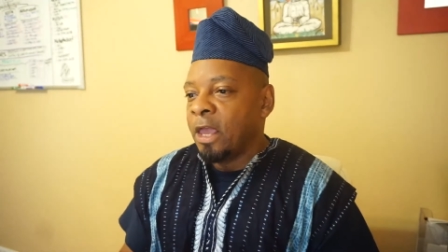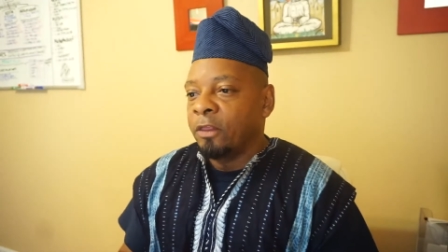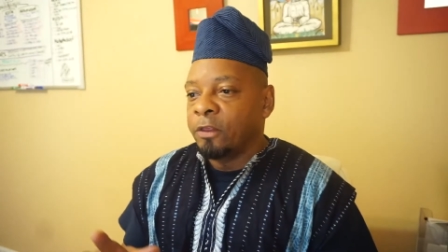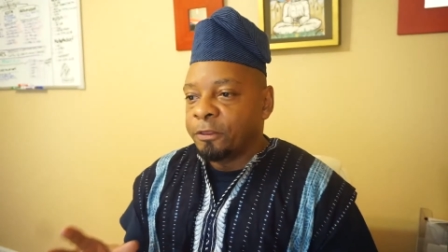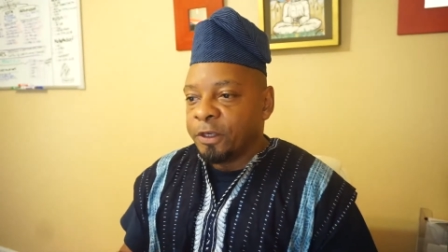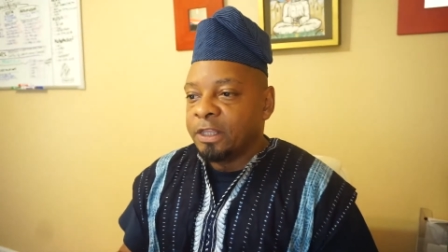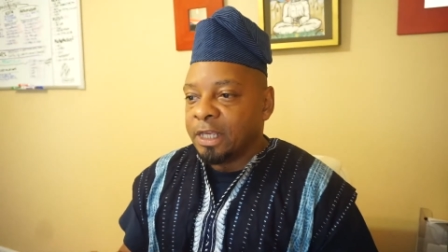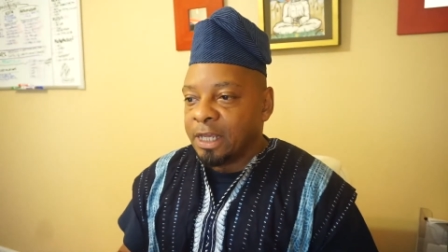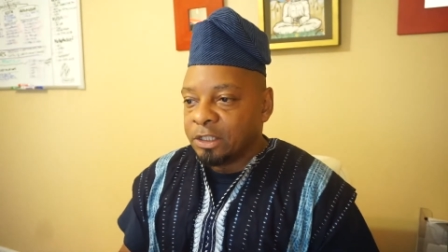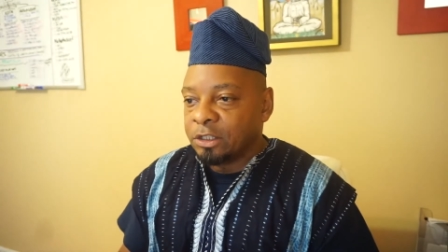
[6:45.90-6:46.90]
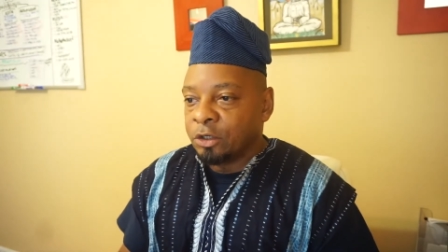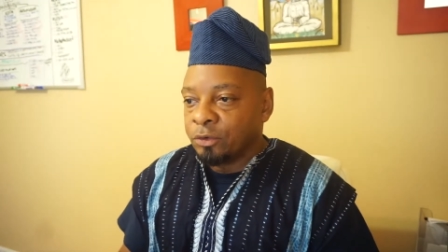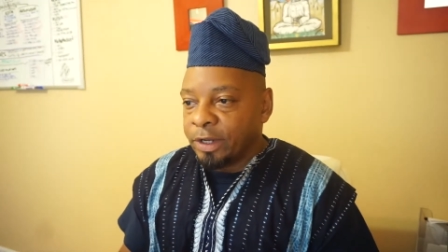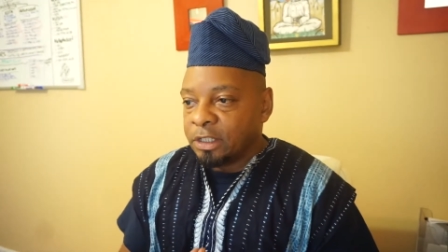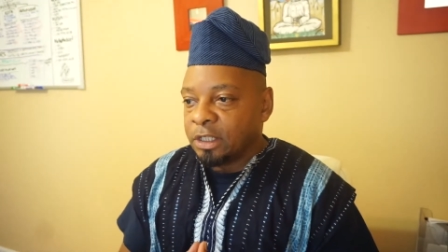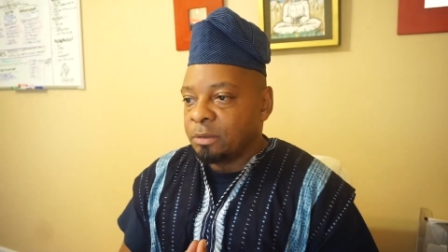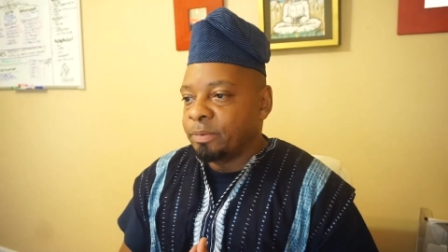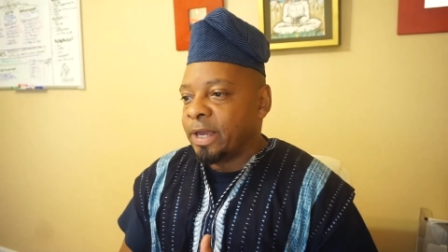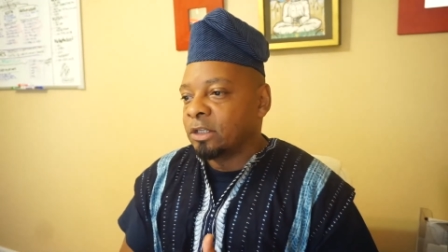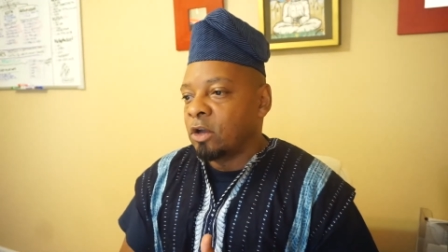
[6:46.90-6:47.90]
The thing that has the greatest
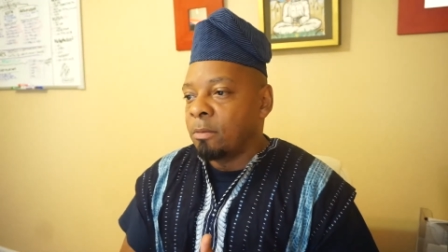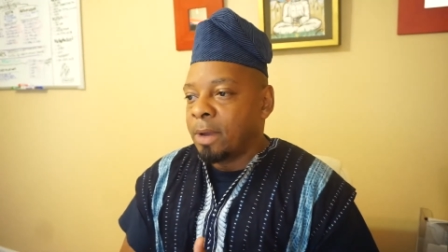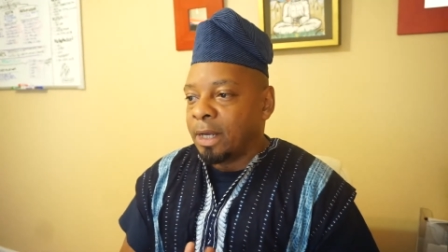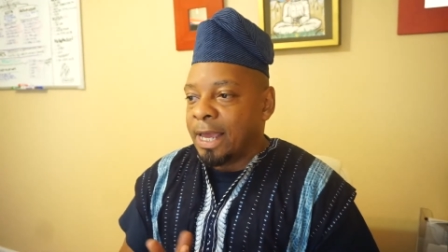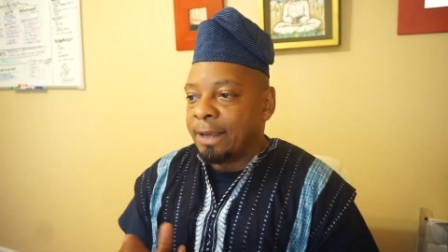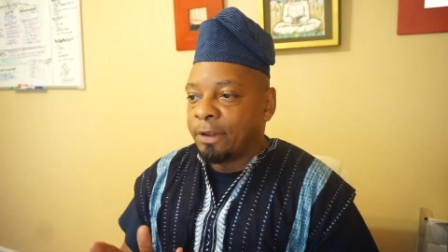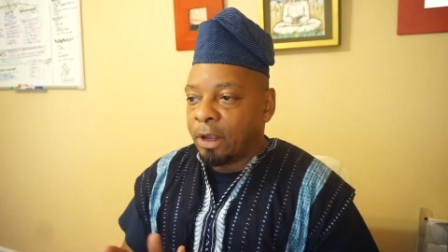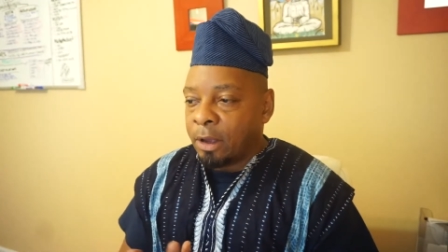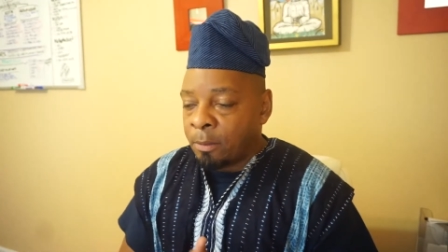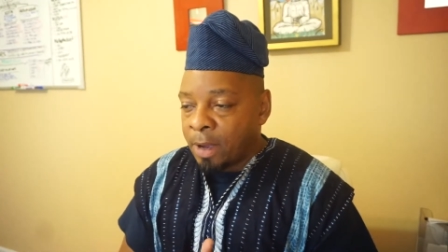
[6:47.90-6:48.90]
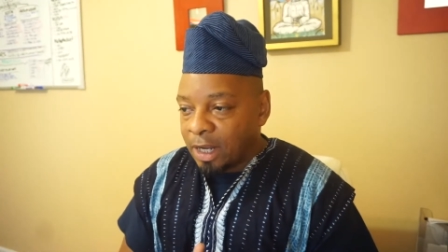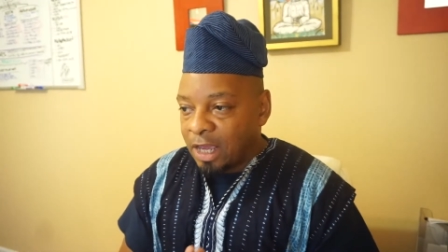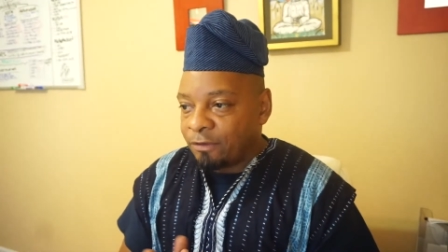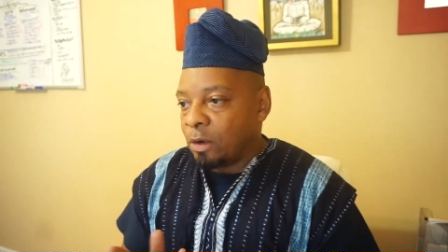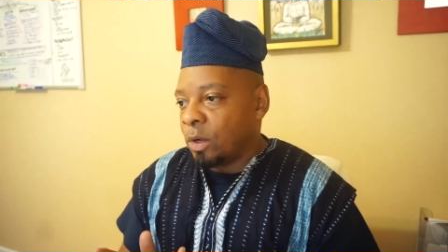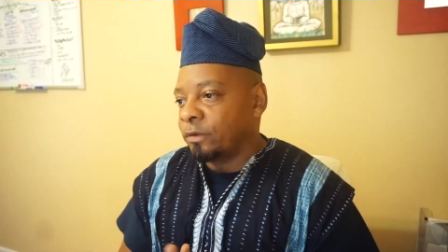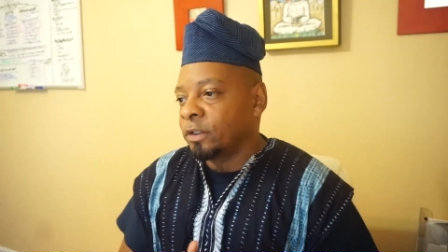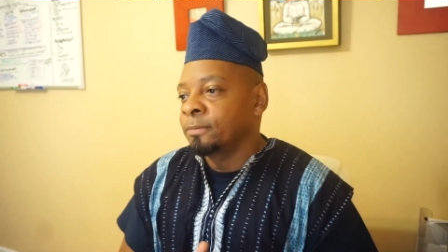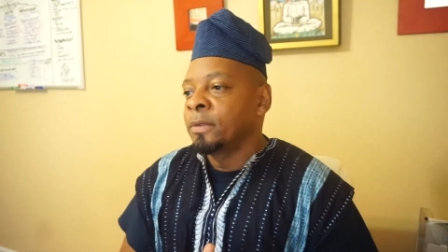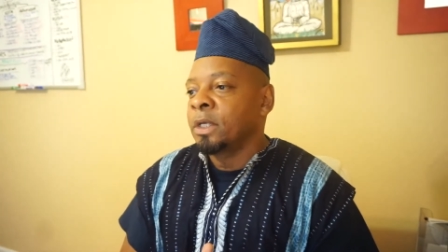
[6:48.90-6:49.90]
impact on my life, on my life, however,
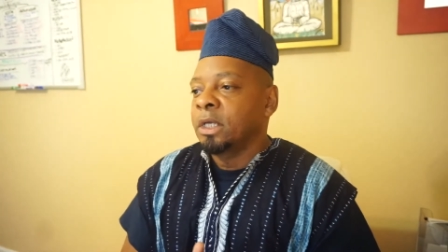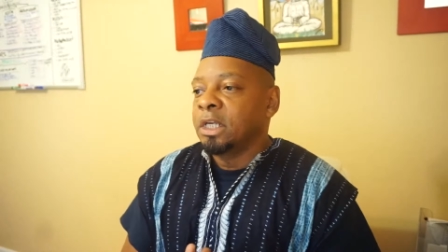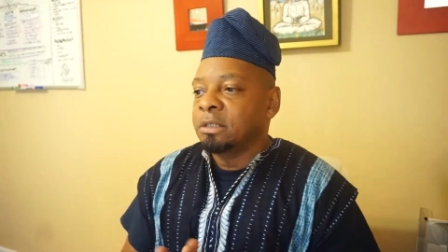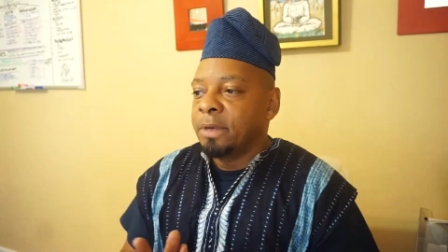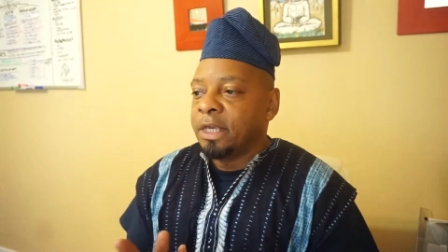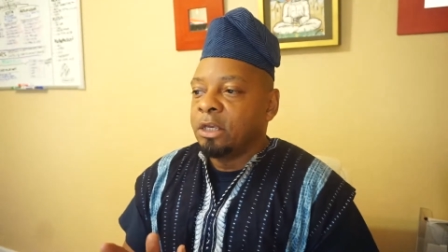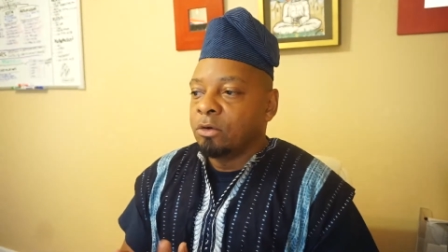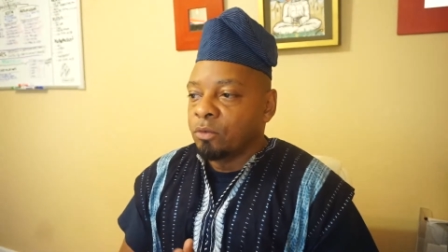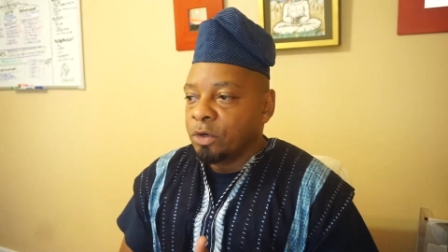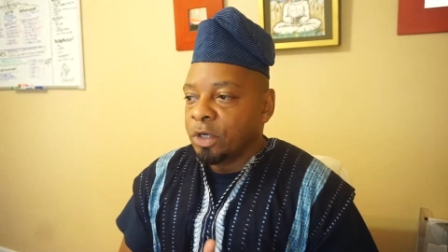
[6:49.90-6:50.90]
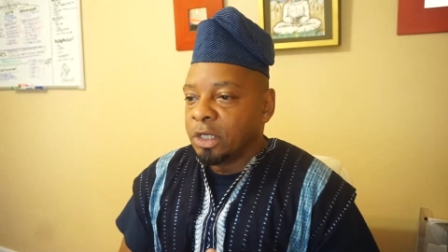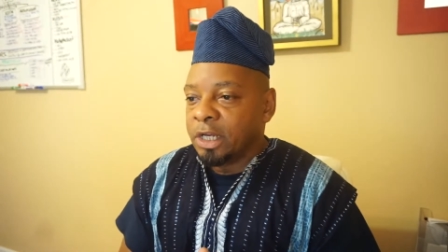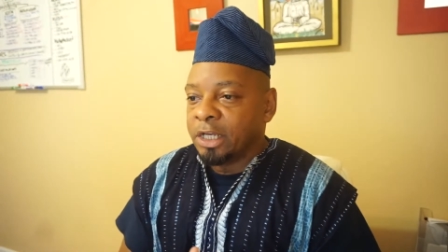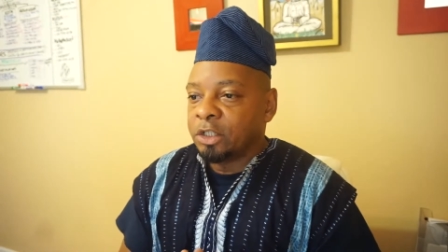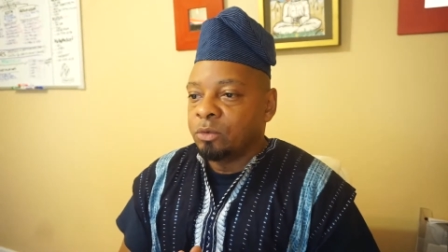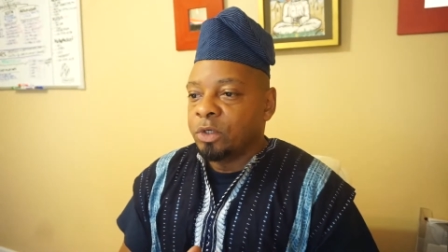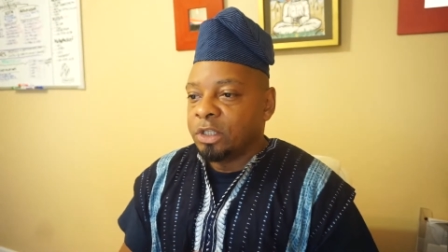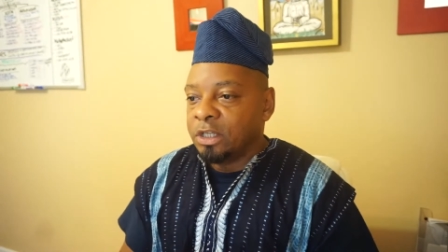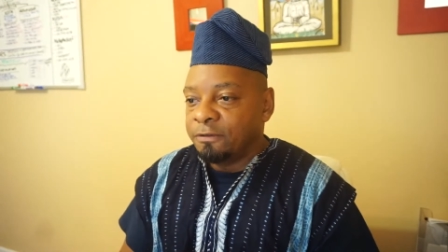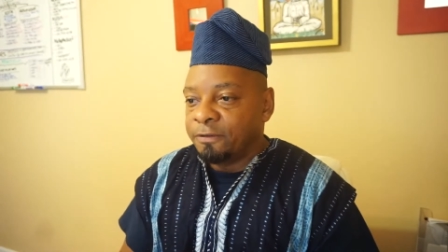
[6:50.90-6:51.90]
is making a real connection with
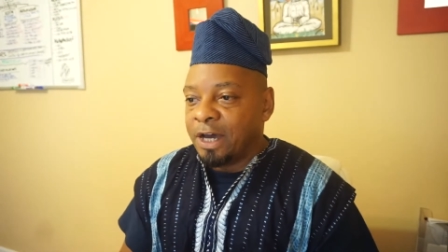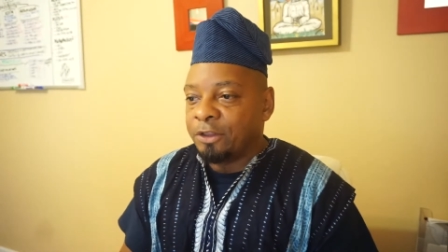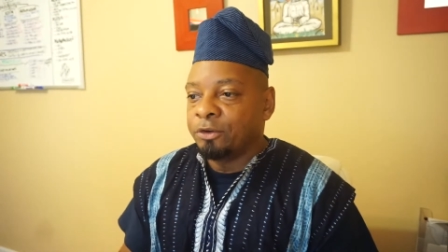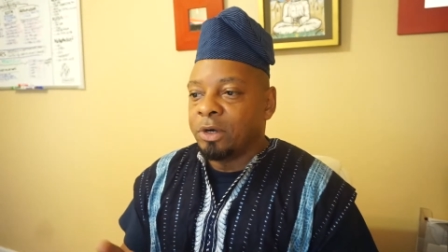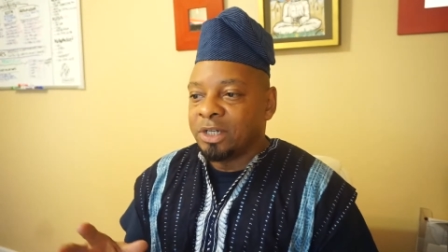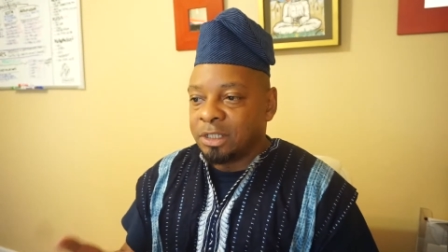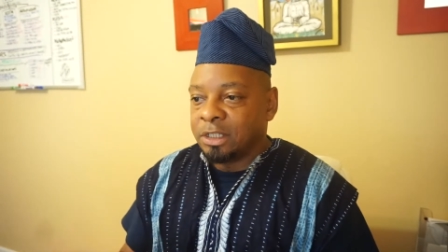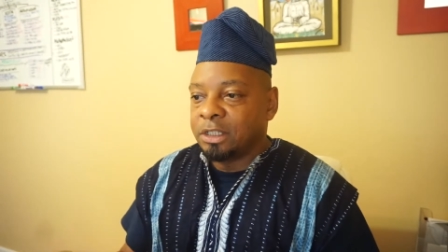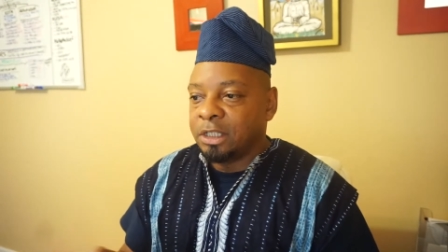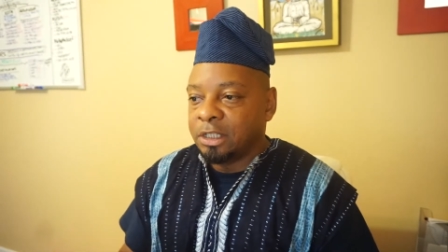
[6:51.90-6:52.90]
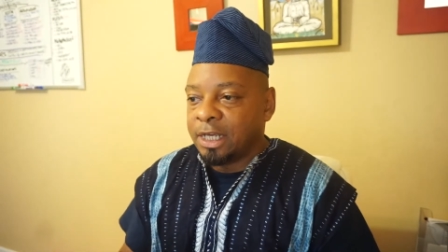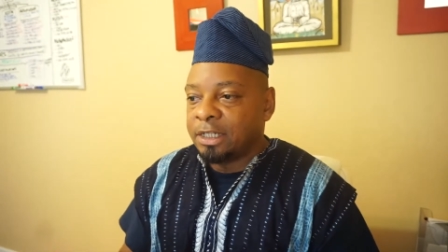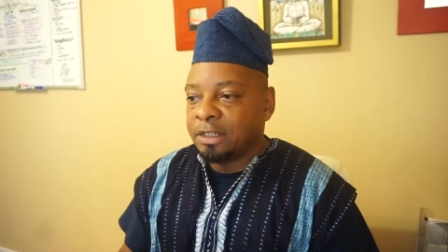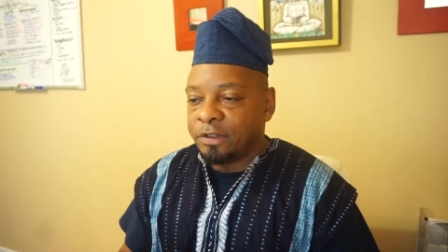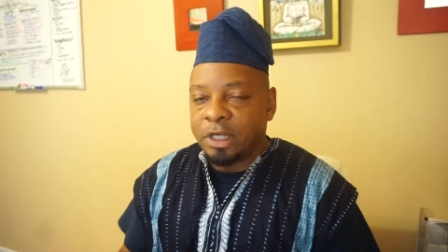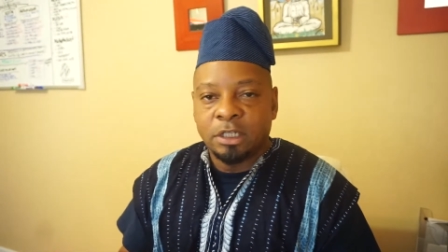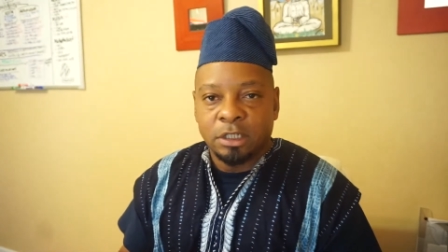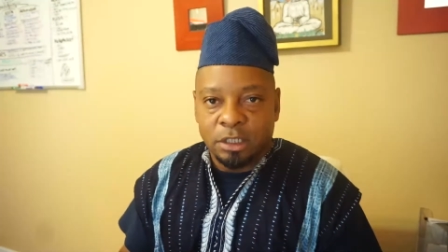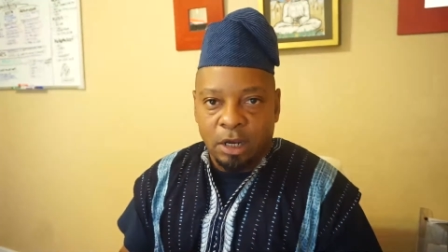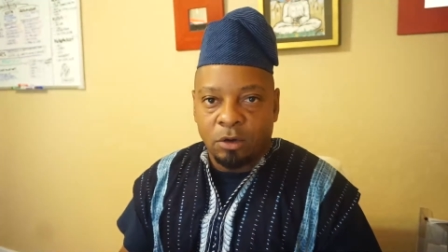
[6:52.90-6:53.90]
Ifa through our 16 day divination
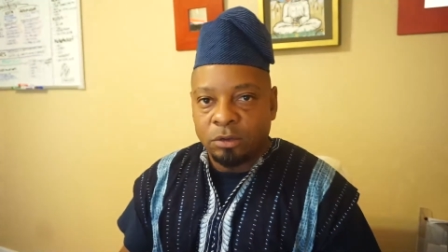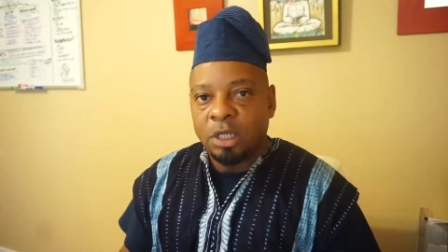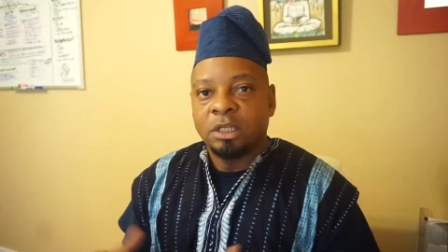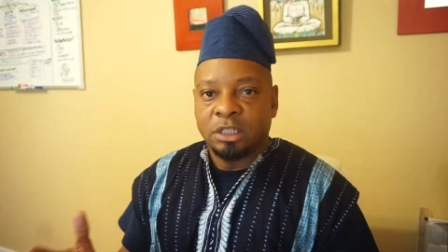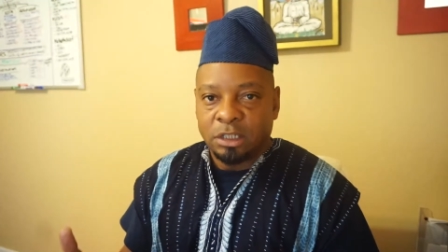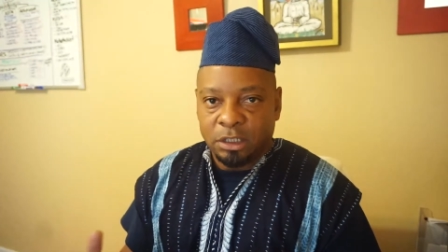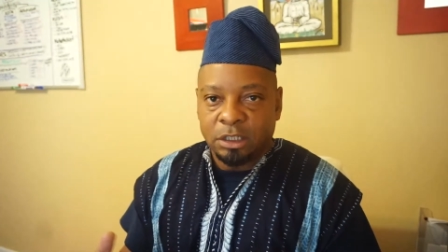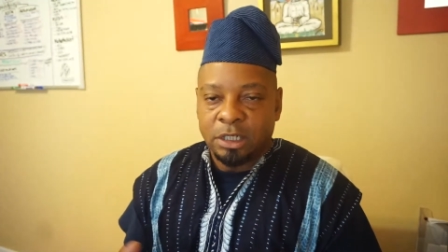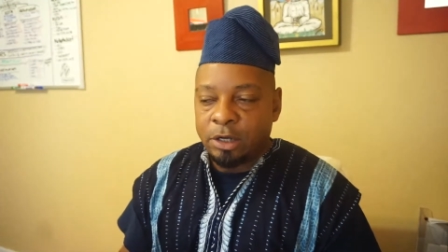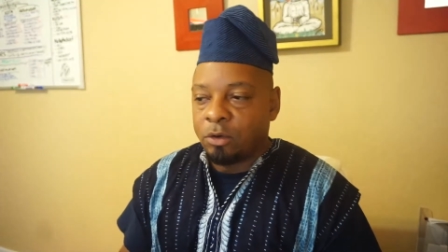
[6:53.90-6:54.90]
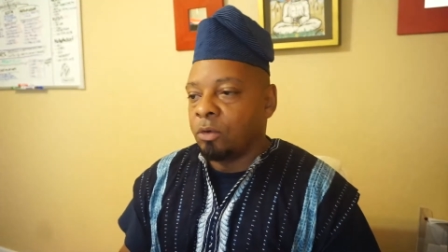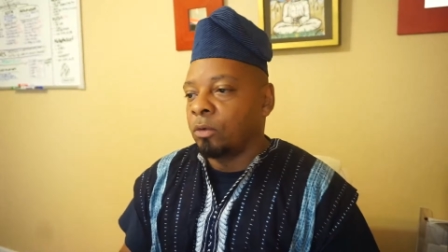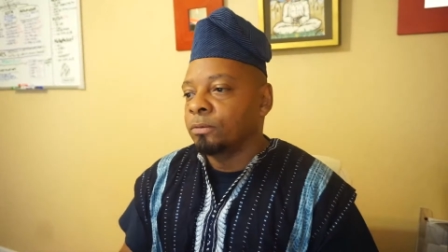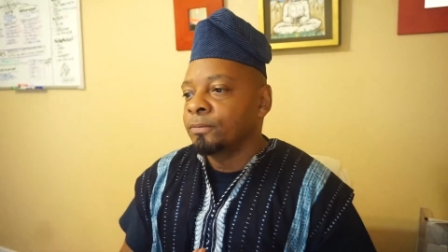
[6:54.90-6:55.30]
cycle. It's the Itadogun.